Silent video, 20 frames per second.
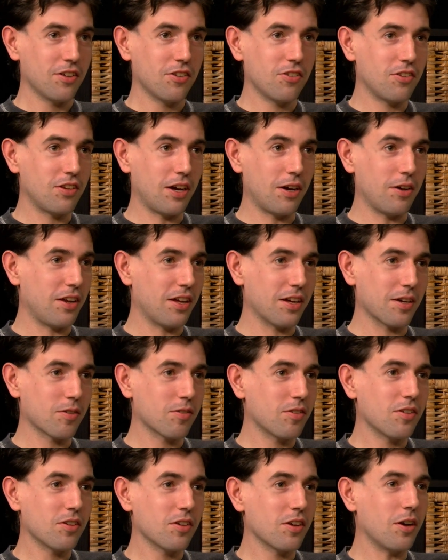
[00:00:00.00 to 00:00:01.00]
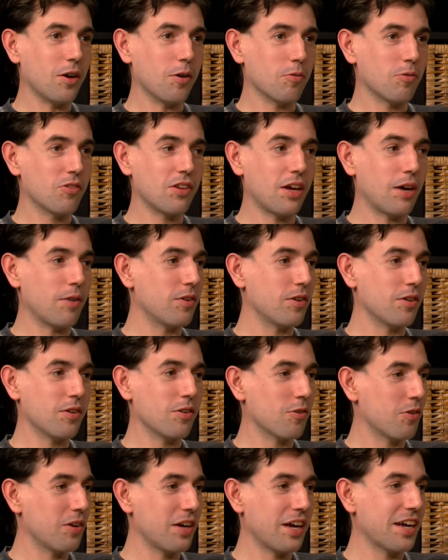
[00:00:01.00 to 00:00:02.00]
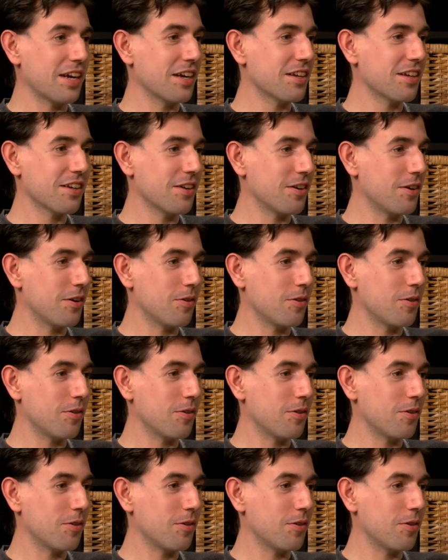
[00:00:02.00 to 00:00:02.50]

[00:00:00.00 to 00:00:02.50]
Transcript: 7 or 8. you know.